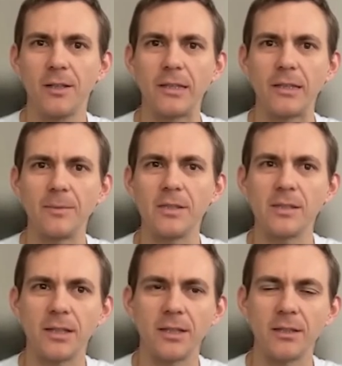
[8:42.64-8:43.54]
And that
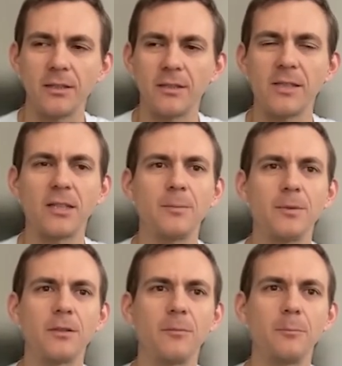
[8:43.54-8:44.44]
means I uh, set up
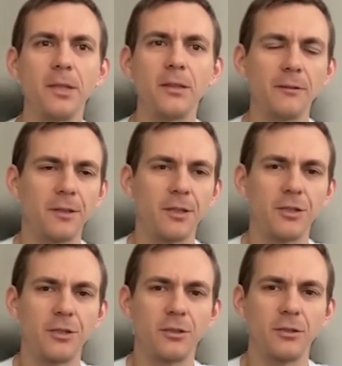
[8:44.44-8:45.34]
a completely
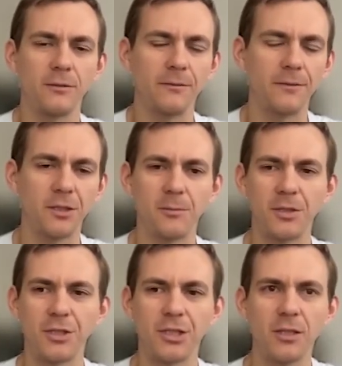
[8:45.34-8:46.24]
fresh virtual
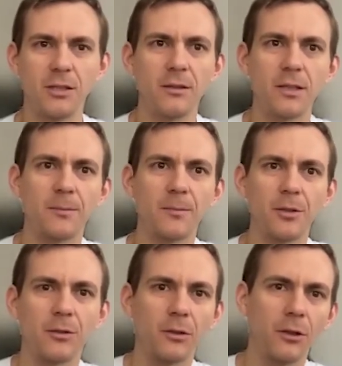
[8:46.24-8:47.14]
machine that I'm
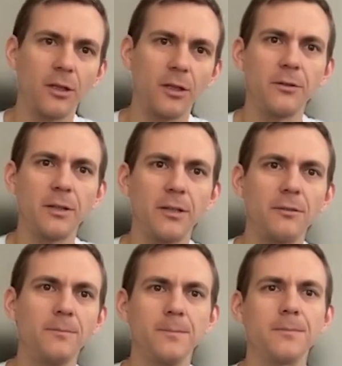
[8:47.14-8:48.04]
going to log into now.